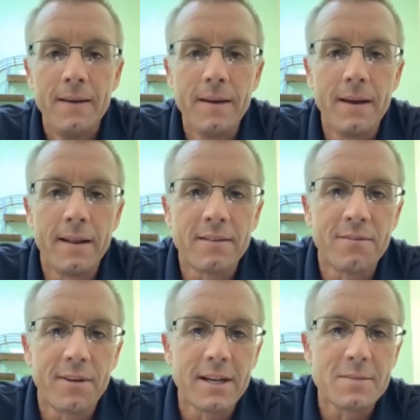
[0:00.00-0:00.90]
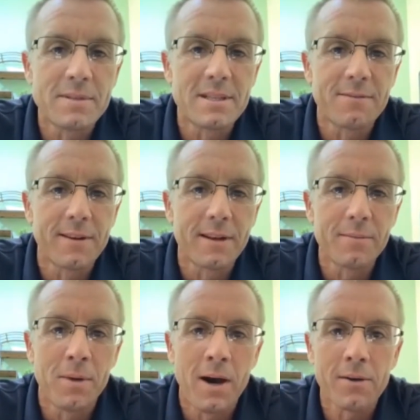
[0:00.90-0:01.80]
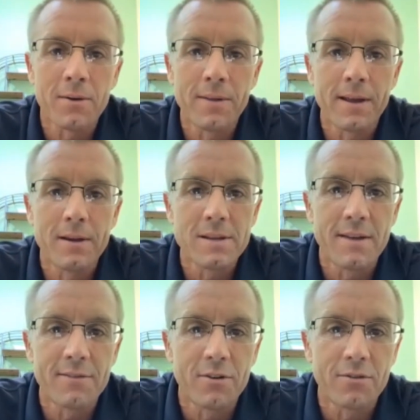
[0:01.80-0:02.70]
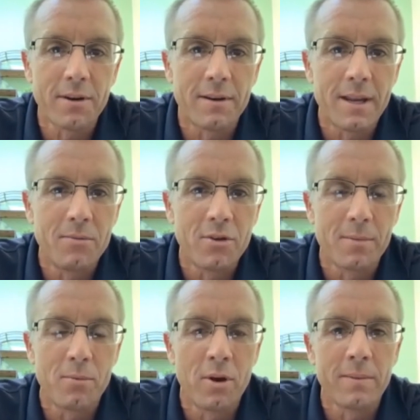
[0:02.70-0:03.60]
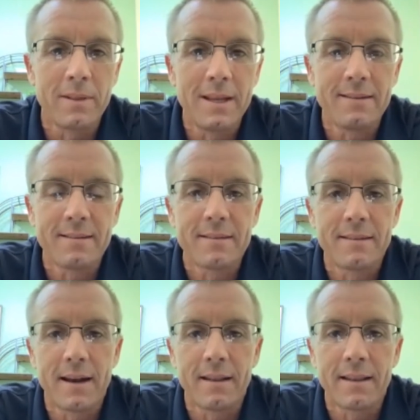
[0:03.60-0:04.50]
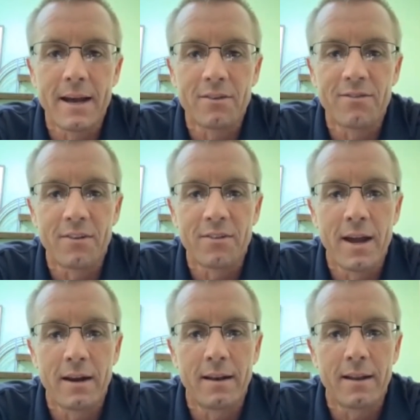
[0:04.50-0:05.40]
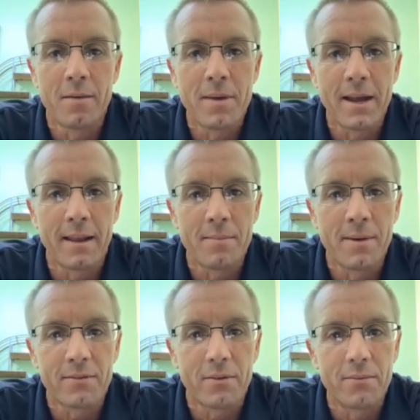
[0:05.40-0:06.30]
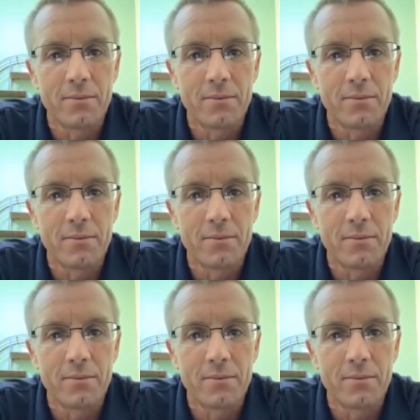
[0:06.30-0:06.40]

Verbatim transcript: And it's a very specific model that goes after tr- deep trigger point release that allows functionality to come back into the muscle.